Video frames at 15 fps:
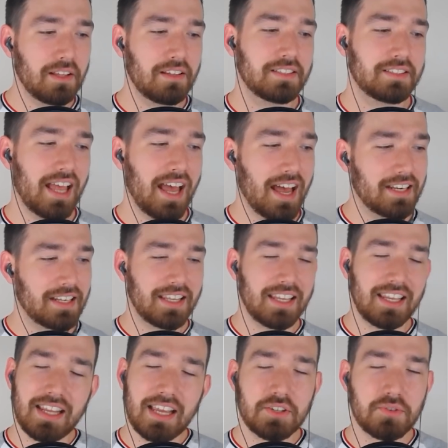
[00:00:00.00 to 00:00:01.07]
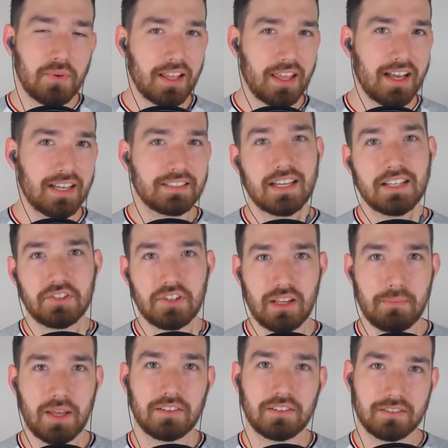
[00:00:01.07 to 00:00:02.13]
email us at
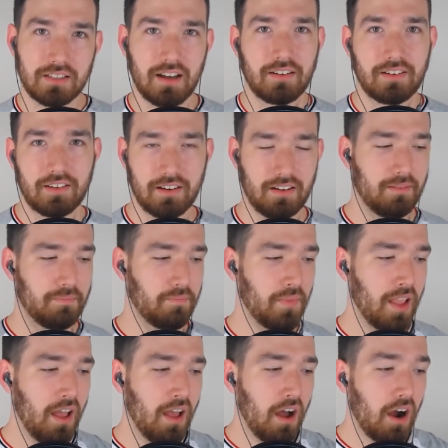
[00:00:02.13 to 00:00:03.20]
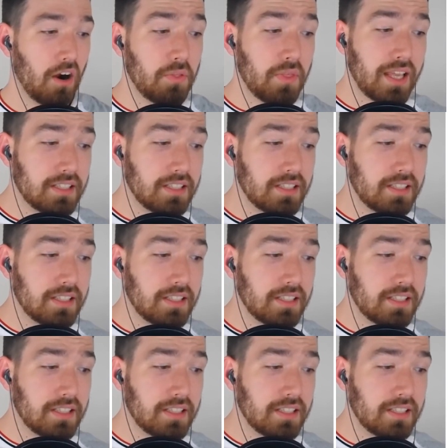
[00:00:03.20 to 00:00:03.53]
edhrecast@gmail.com. Our